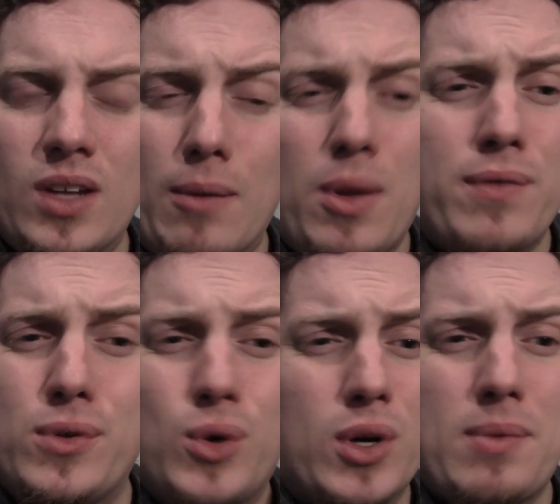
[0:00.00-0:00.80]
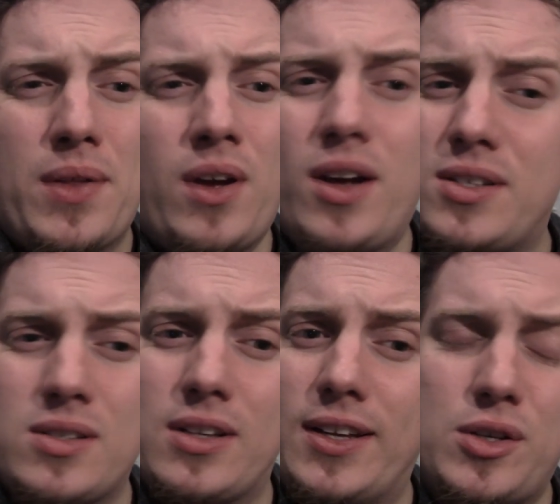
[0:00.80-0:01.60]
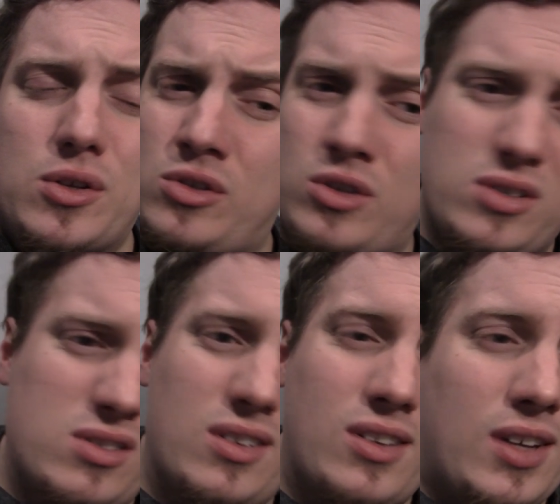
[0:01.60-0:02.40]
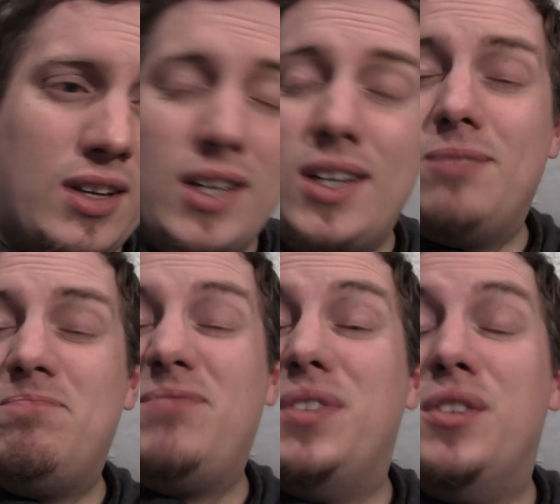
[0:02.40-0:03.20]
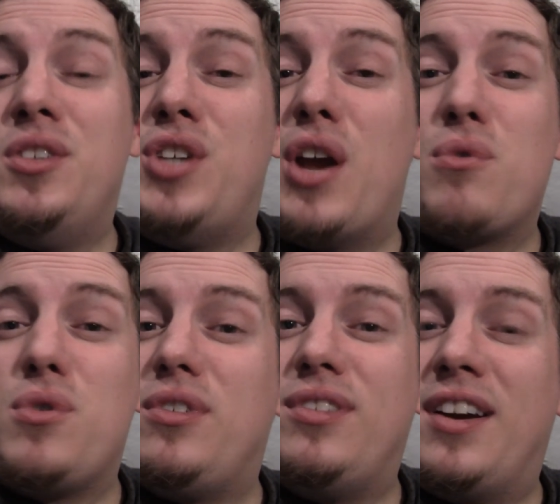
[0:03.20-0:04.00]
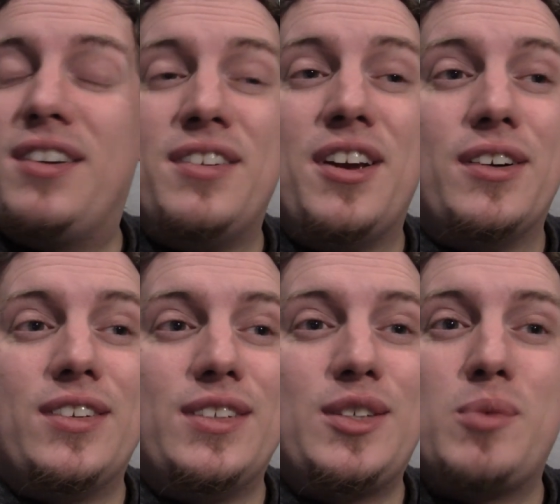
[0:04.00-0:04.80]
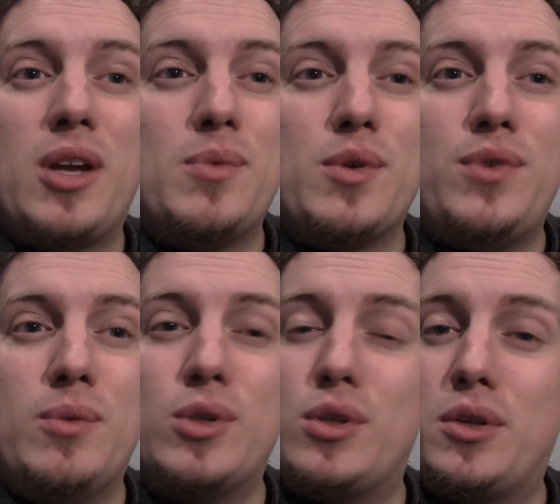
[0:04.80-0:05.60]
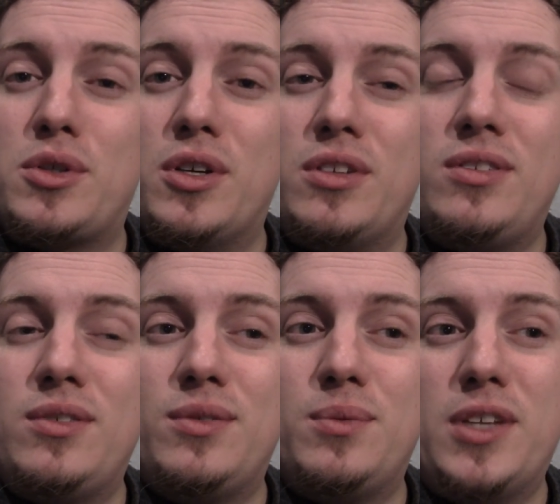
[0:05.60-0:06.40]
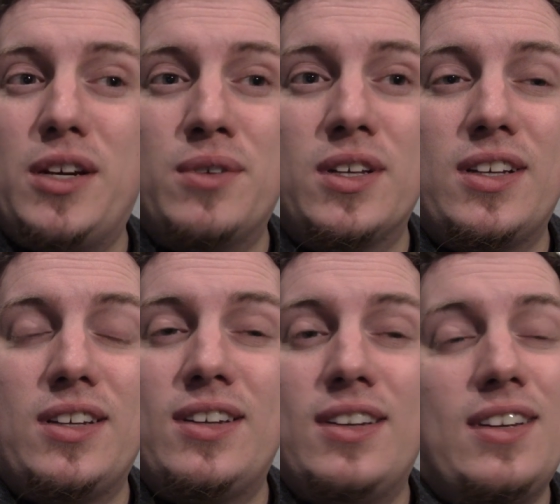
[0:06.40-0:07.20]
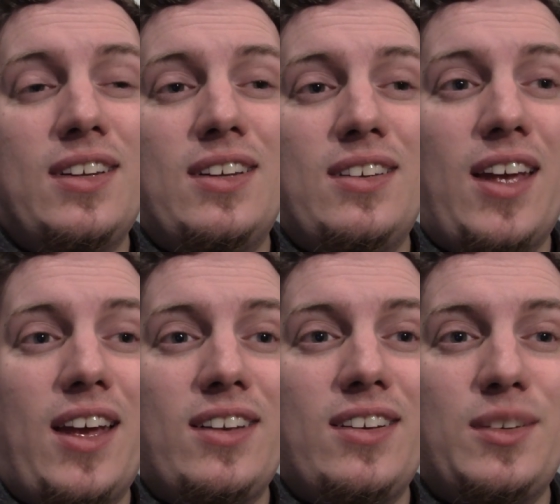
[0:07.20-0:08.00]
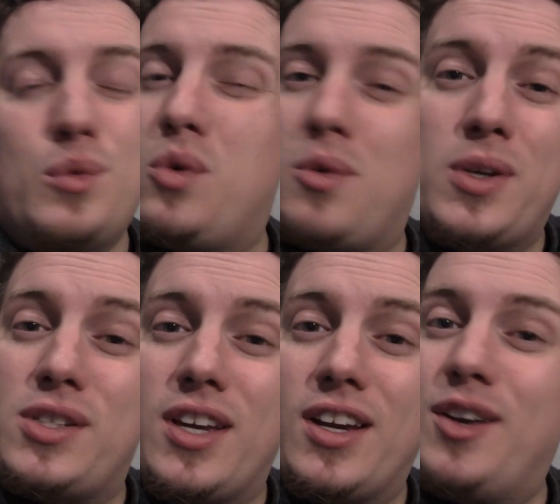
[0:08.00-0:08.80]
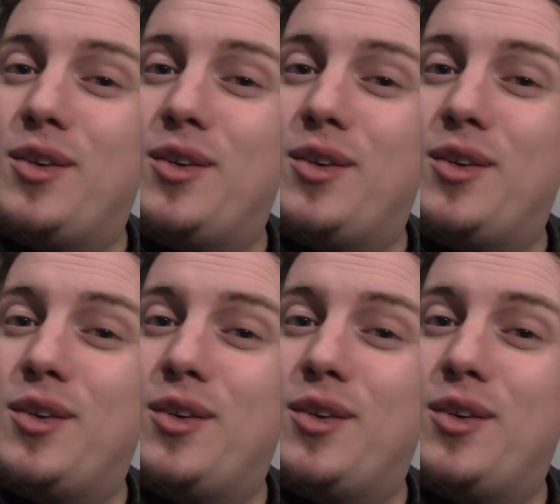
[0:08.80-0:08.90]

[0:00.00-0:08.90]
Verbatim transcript: I'm not even talking about the art installation. It's just the the general. I don't know that sometimes a film just looks good without really. Yeah, what am I saying?